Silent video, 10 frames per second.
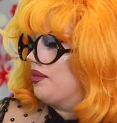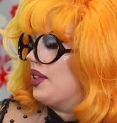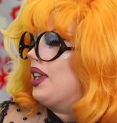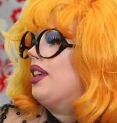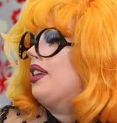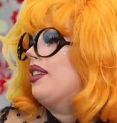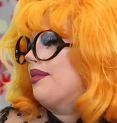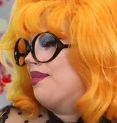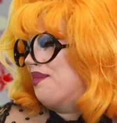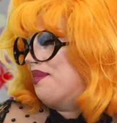
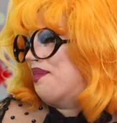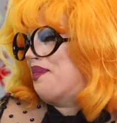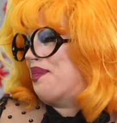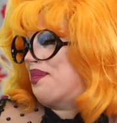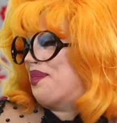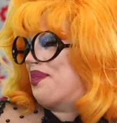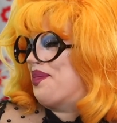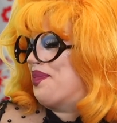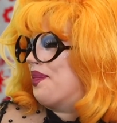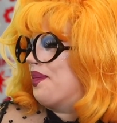
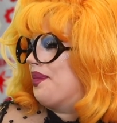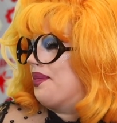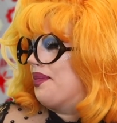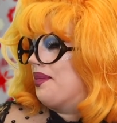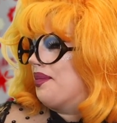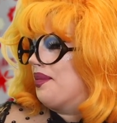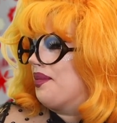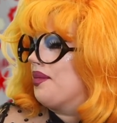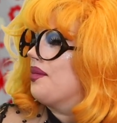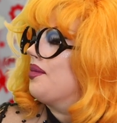
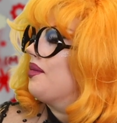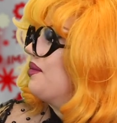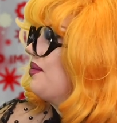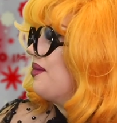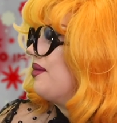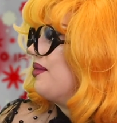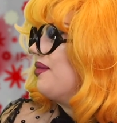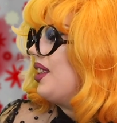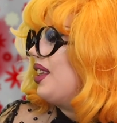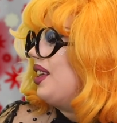
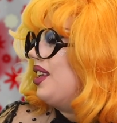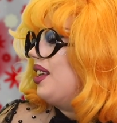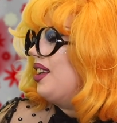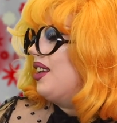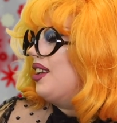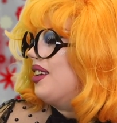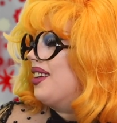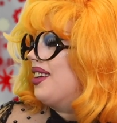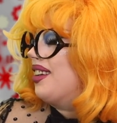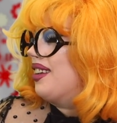
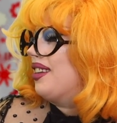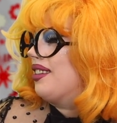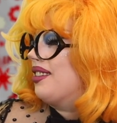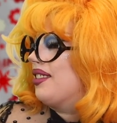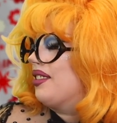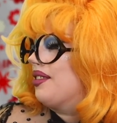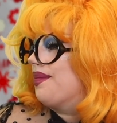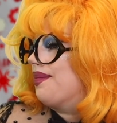The person shown says nothing.